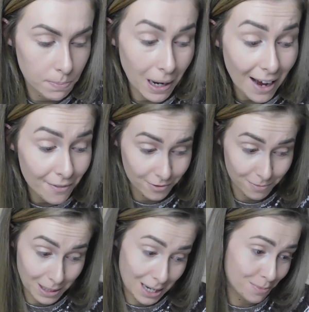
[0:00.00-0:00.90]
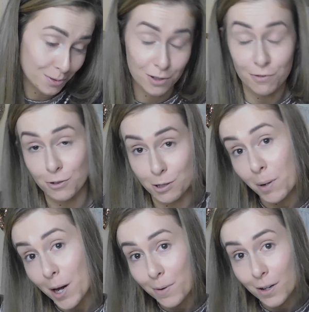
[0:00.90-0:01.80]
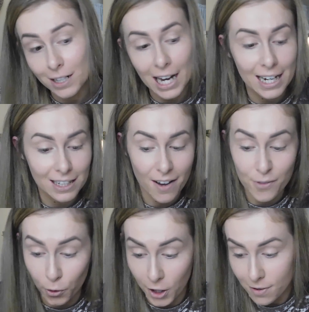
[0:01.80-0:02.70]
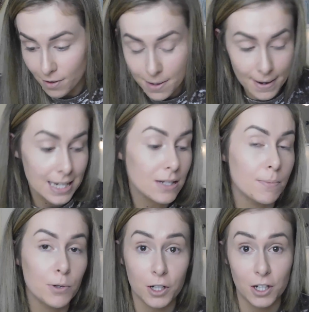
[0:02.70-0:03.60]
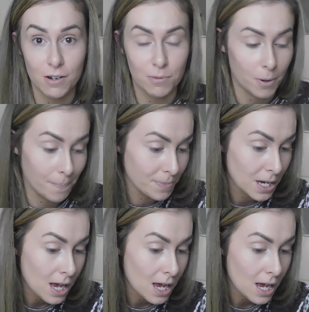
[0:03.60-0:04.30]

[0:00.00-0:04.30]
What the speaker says: but I haven't been able to afford to buy one, and I've gone over anyway, so I'm not going to use one.